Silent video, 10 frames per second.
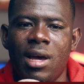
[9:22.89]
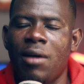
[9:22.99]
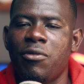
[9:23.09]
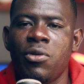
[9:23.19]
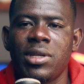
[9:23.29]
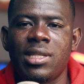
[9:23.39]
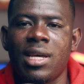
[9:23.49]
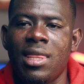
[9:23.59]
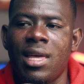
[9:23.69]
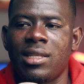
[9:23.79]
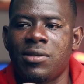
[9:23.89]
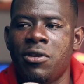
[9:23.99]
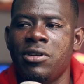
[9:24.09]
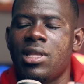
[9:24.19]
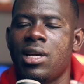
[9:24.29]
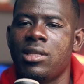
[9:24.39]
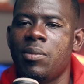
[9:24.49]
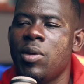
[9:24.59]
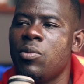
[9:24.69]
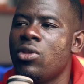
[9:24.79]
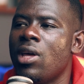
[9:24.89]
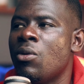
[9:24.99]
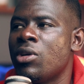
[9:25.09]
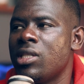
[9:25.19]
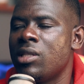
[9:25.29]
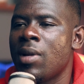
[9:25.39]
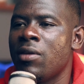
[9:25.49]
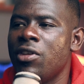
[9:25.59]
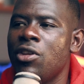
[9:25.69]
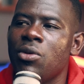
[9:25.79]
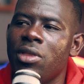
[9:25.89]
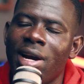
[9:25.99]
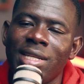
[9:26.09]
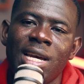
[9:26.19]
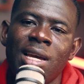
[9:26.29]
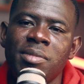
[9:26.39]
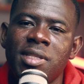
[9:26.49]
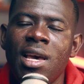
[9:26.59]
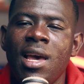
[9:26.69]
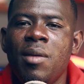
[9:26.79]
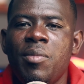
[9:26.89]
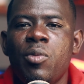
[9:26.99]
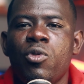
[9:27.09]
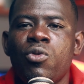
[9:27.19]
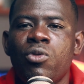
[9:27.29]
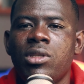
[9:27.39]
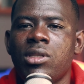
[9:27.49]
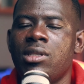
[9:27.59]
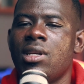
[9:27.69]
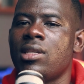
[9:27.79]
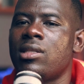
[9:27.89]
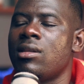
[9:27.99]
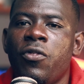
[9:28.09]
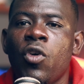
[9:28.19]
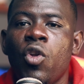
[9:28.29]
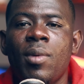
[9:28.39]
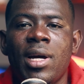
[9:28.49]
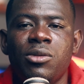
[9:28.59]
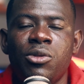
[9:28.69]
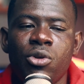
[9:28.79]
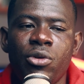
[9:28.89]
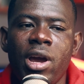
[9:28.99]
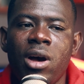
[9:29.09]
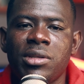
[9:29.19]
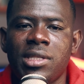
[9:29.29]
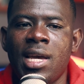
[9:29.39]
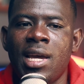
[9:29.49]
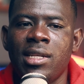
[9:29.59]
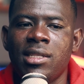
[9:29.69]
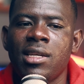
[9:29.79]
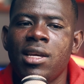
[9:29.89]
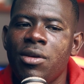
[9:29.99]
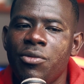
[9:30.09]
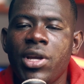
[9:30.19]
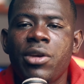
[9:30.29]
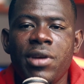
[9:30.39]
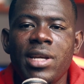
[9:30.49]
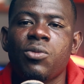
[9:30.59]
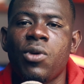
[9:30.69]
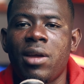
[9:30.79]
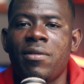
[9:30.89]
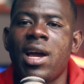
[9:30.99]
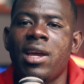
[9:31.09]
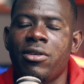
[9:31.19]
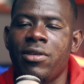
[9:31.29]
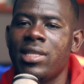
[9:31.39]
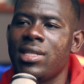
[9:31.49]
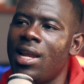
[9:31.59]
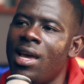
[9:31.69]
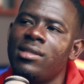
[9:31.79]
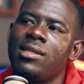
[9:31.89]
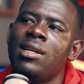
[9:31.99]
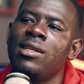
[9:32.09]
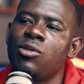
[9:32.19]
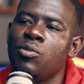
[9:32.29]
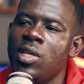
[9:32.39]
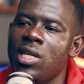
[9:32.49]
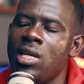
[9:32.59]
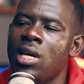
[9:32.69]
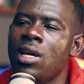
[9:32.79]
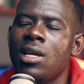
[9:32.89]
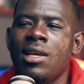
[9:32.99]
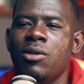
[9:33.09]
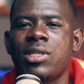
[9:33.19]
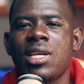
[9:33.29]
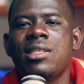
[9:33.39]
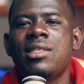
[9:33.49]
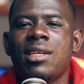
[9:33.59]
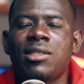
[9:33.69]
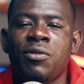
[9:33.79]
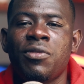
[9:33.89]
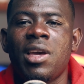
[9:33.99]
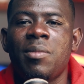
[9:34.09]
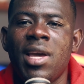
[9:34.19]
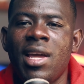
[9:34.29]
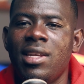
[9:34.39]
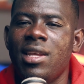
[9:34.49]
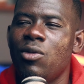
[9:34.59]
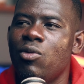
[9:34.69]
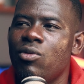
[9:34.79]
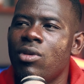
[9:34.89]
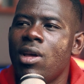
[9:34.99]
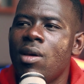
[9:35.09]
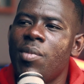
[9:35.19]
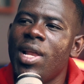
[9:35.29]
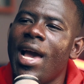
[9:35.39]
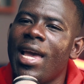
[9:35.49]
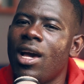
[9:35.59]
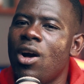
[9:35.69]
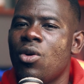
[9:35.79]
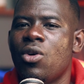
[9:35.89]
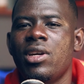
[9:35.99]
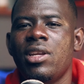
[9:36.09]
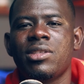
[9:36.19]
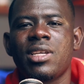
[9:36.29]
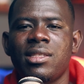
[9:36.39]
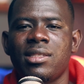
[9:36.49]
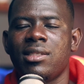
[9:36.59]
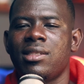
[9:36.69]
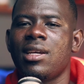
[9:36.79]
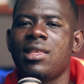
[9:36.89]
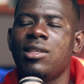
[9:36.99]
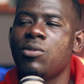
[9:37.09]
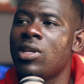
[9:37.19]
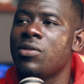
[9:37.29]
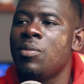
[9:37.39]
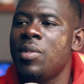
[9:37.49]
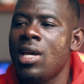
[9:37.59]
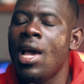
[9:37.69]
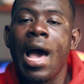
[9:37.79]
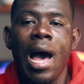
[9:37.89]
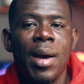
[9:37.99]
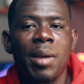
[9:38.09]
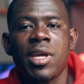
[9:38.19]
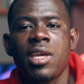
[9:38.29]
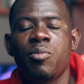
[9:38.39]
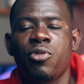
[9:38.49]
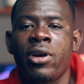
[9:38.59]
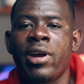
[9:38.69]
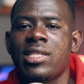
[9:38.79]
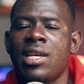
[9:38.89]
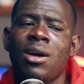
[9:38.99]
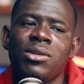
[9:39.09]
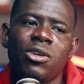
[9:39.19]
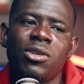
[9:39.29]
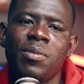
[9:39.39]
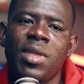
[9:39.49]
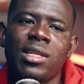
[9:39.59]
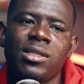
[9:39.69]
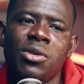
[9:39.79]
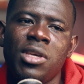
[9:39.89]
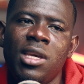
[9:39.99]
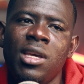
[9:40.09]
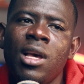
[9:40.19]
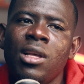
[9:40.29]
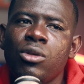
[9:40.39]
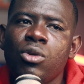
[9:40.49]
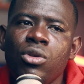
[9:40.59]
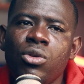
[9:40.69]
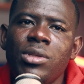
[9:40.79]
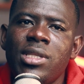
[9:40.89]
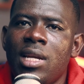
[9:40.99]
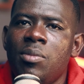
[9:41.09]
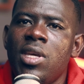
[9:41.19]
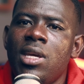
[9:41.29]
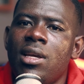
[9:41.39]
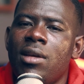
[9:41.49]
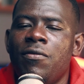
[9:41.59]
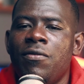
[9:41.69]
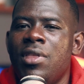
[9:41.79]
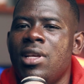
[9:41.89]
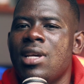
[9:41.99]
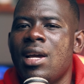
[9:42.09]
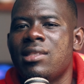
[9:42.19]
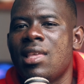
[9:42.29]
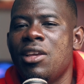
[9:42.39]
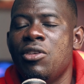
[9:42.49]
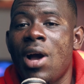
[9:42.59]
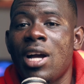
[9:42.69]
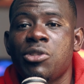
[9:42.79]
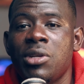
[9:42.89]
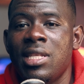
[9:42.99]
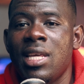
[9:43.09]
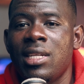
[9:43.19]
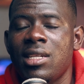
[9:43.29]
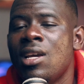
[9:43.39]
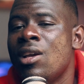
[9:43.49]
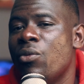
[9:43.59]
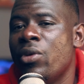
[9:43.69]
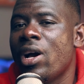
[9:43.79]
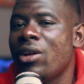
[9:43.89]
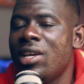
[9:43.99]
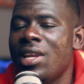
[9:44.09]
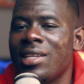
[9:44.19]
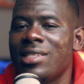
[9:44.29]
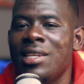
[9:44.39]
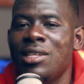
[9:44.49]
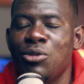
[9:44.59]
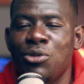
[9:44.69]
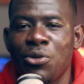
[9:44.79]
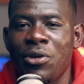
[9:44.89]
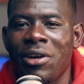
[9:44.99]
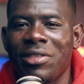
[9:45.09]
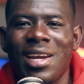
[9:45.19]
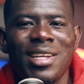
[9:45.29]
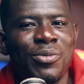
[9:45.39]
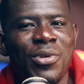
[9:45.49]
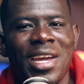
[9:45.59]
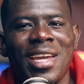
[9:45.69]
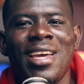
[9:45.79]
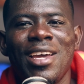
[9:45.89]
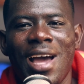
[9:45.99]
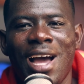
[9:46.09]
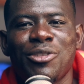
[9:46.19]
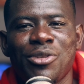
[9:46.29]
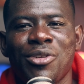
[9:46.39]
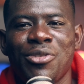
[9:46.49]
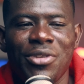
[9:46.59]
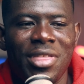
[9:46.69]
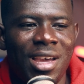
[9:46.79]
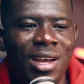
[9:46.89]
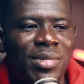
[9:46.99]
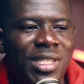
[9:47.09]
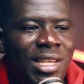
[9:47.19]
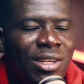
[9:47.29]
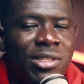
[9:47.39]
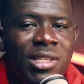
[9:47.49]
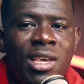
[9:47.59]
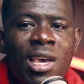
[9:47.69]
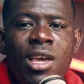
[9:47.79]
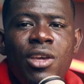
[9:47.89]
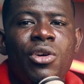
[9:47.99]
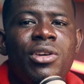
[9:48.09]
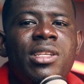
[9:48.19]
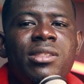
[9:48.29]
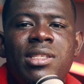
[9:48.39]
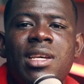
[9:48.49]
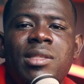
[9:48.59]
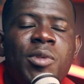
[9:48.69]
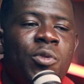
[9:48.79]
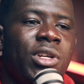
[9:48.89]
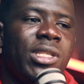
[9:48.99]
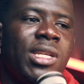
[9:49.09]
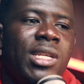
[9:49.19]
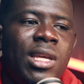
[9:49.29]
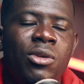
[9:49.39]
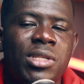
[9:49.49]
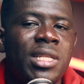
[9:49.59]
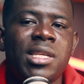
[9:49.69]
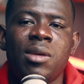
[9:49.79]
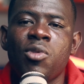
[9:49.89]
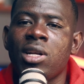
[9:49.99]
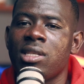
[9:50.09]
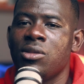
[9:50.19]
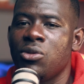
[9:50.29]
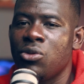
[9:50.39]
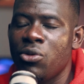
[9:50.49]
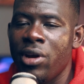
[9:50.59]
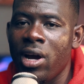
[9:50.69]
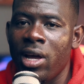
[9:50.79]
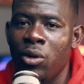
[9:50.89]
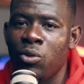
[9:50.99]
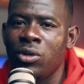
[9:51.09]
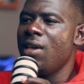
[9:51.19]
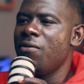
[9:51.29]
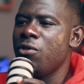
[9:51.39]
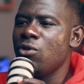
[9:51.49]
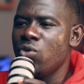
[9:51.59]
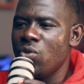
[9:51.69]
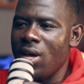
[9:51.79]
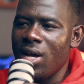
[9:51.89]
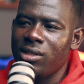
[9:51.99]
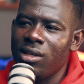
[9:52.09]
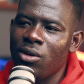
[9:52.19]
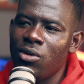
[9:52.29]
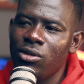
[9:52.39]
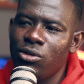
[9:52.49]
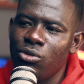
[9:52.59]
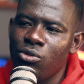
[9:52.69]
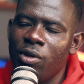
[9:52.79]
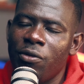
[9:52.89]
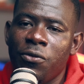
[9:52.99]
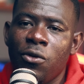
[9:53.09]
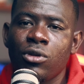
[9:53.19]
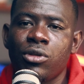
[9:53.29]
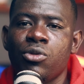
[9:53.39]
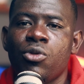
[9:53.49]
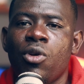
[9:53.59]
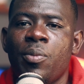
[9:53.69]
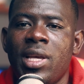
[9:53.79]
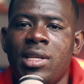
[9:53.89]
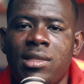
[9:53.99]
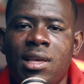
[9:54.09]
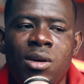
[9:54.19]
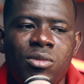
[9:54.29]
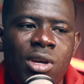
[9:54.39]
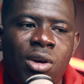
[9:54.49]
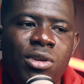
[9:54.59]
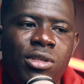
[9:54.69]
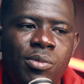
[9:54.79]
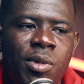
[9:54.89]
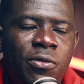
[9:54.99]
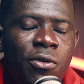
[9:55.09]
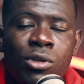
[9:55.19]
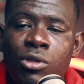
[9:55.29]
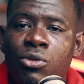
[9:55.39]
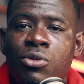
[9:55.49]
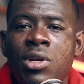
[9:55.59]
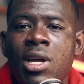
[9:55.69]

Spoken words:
I've always said that, for instance, the people that watches my video, there are times people would just follow my tutorials and recreate whatever I created and send it to me. They will send 6 of them and they will be like, oh, Innocent, check these ones for me. Am I making progress? And I'll tell them that, okay, so you send me designs that you actually did without looking at any tutorial. That is where actual growth comes in. You see, you don't need to just be watching Innocent Cable Art's tutorial alone. If you do that, you're going to be forced to copy his style. You're going to be forced to